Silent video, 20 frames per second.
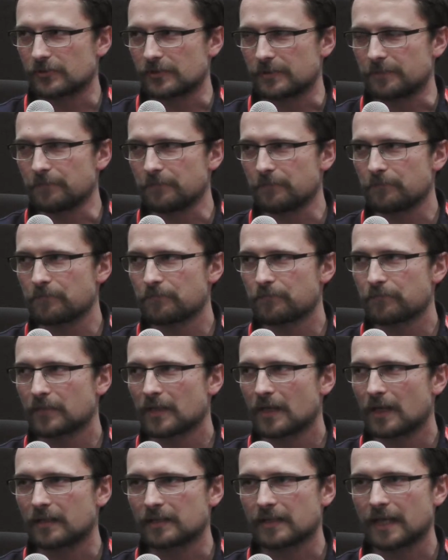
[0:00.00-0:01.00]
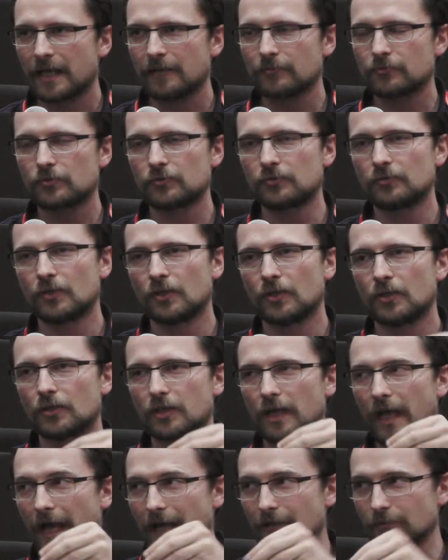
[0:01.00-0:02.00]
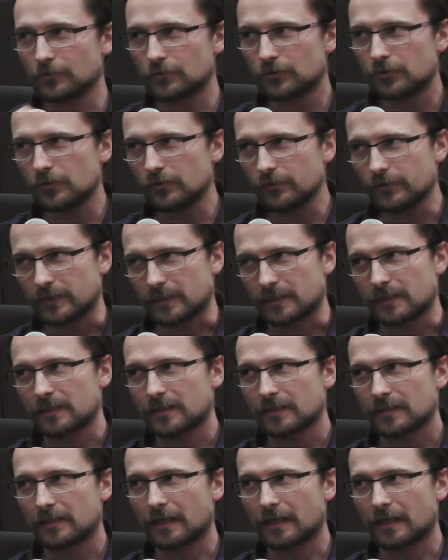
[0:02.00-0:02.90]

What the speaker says: to them. And how to do it,